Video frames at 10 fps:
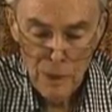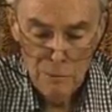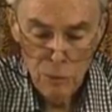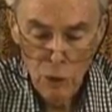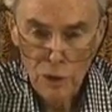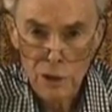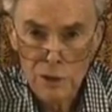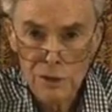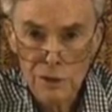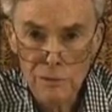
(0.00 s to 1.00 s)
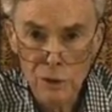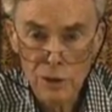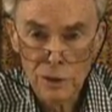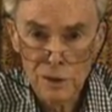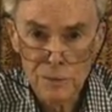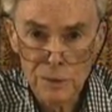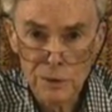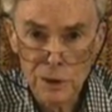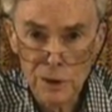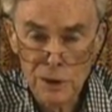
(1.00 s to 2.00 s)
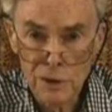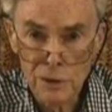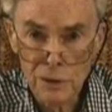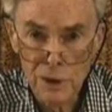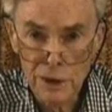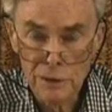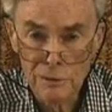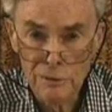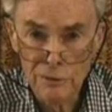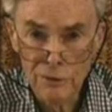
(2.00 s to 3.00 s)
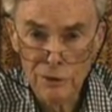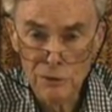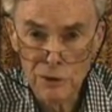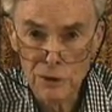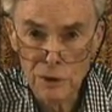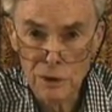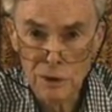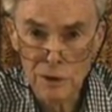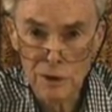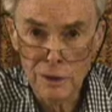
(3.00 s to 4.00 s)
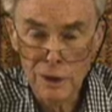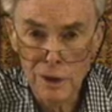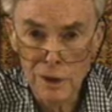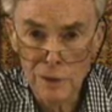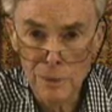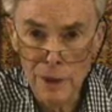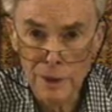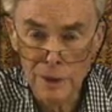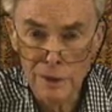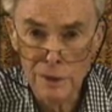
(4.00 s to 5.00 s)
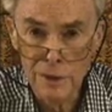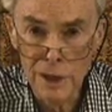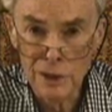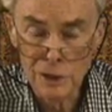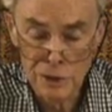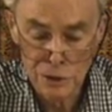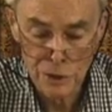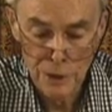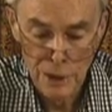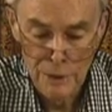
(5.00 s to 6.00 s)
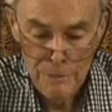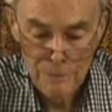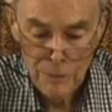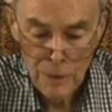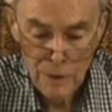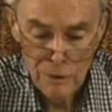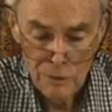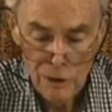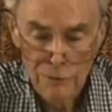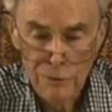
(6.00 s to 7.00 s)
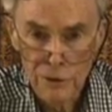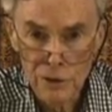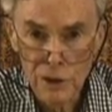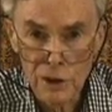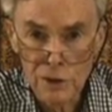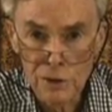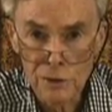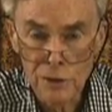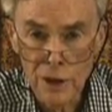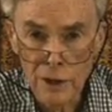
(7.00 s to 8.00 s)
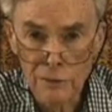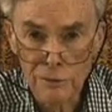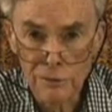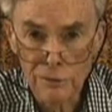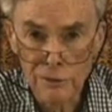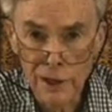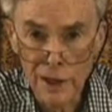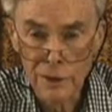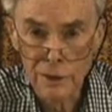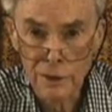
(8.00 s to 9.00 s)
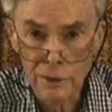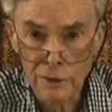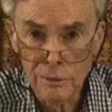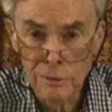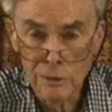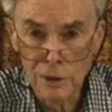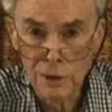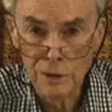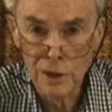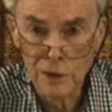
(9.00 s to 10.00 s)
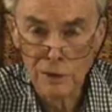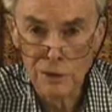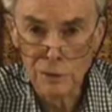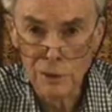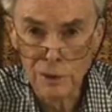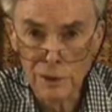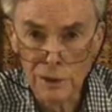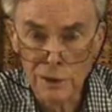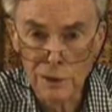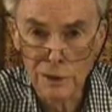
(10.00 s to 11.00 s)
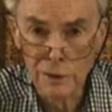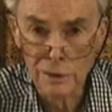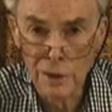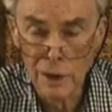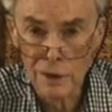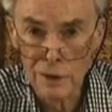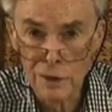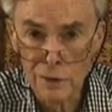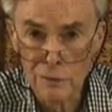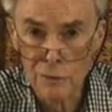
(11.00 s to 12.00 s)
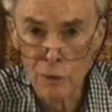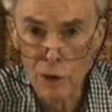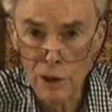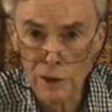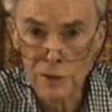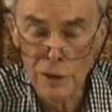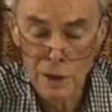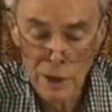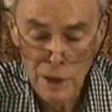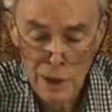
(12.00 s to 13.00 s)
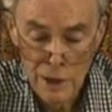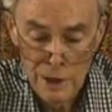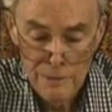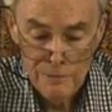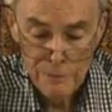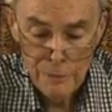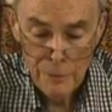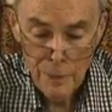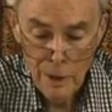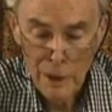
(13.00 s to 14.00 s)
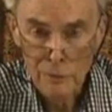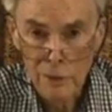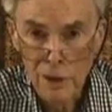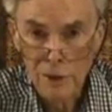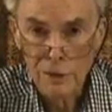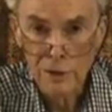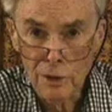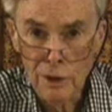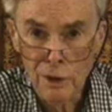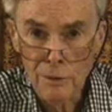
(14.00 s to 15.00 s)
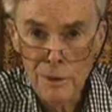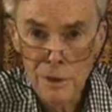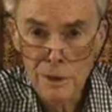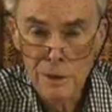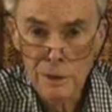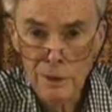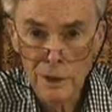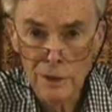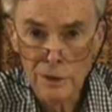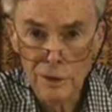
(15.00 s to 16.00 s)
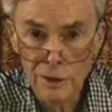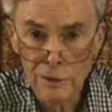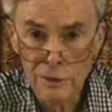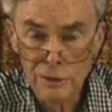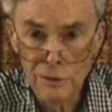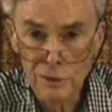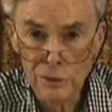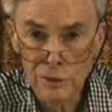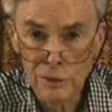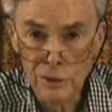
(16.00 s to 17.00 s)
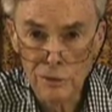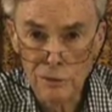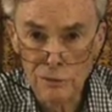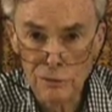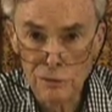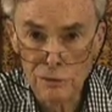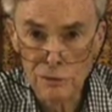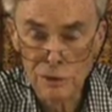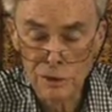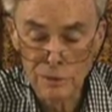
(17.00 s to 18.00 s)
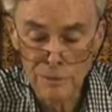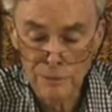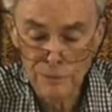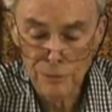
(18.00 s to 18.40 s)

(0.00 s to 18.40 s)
Borders between the two future independent nations. Refugees who have fled what is now Israel in the 1940s and would like to home, and the future of Jerusalem.